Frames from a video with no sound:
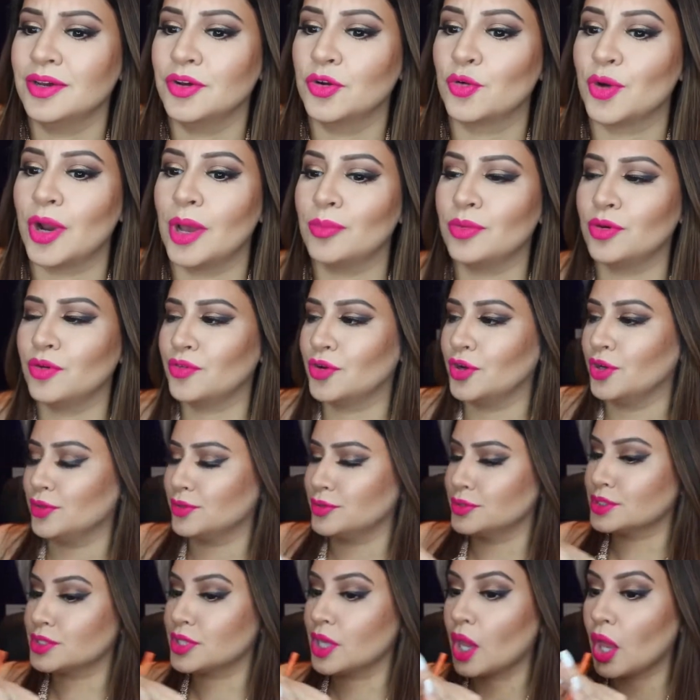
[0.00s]
Ramble
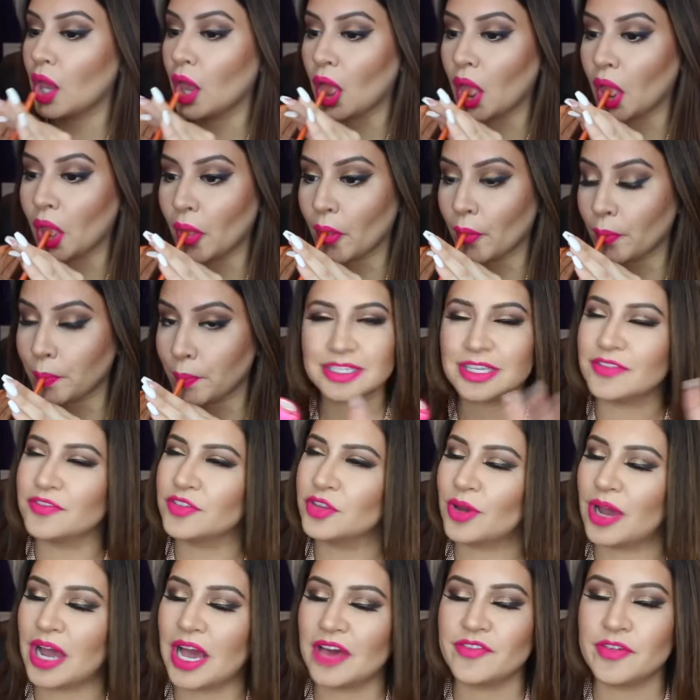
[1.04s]
Rose. Even
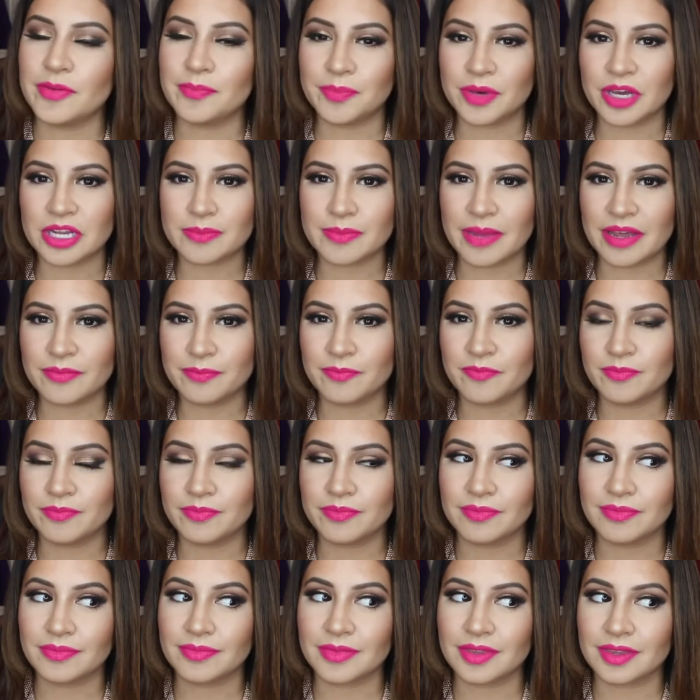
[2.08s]
though I haven't booked my
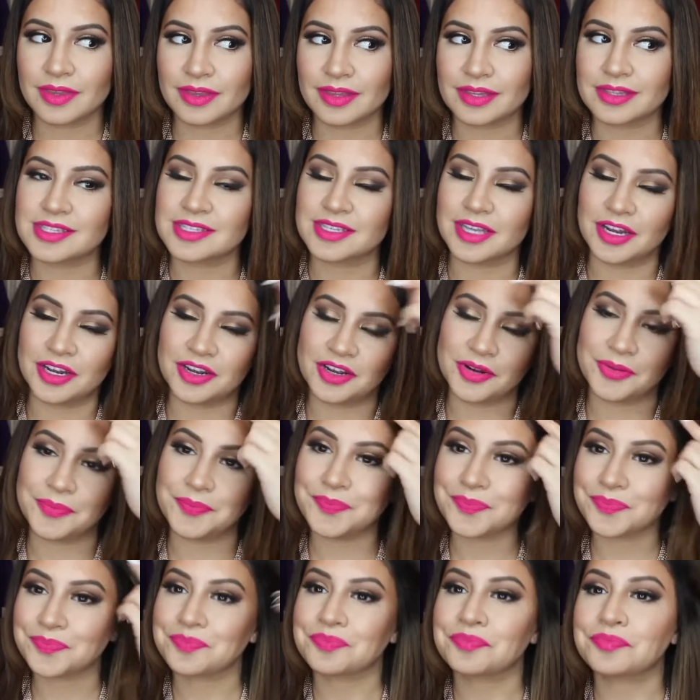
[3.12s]
thunder.
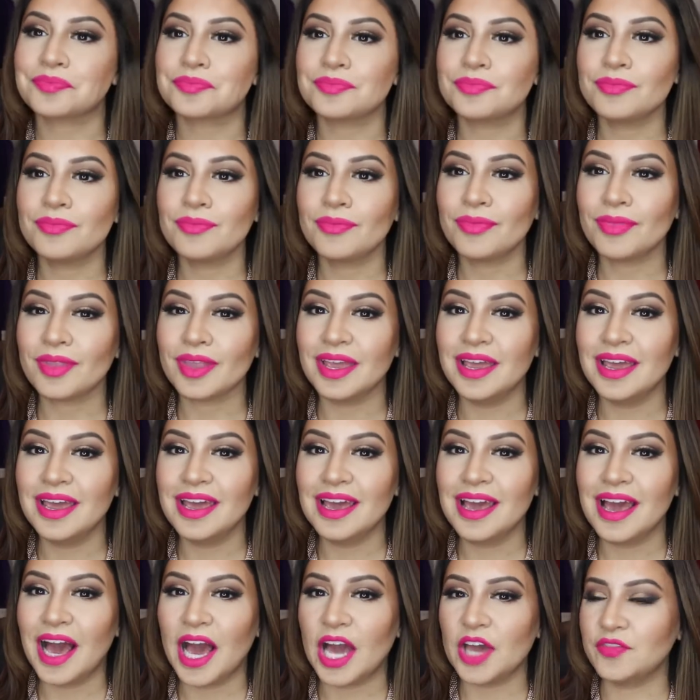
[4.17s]

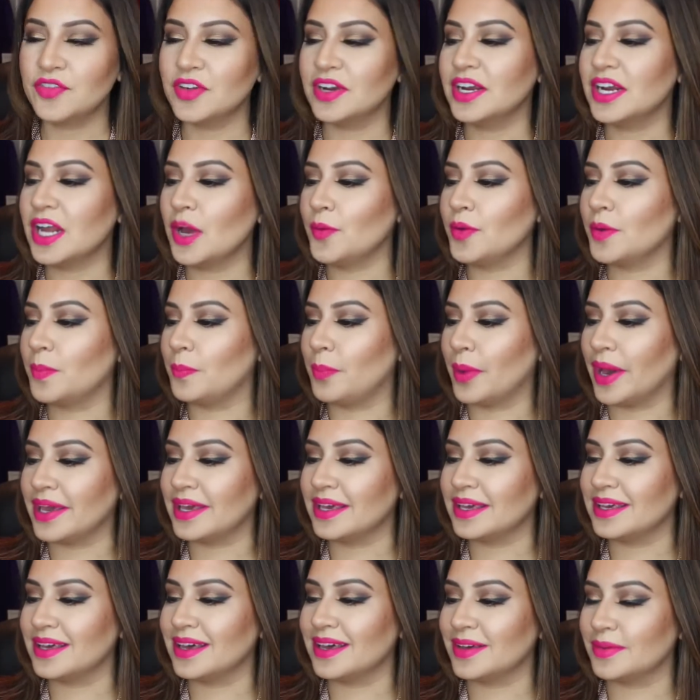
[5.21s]
I figured I would
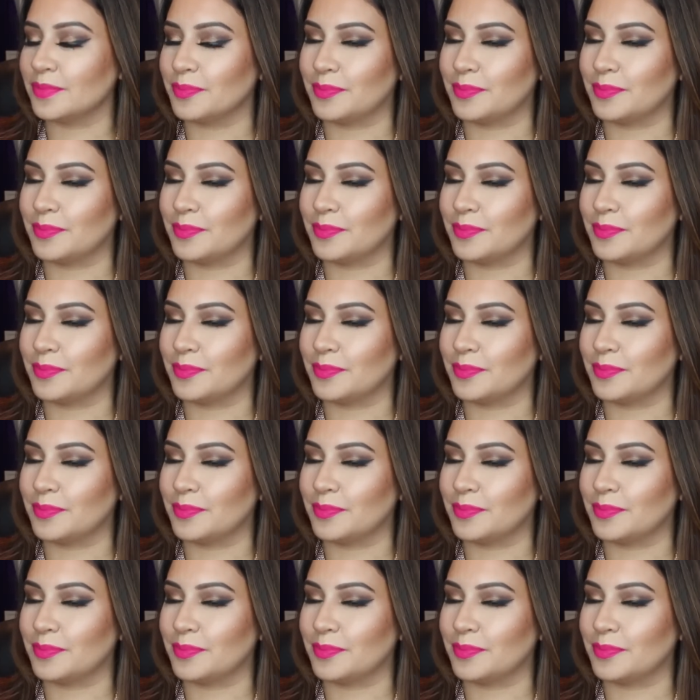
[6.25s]
bite.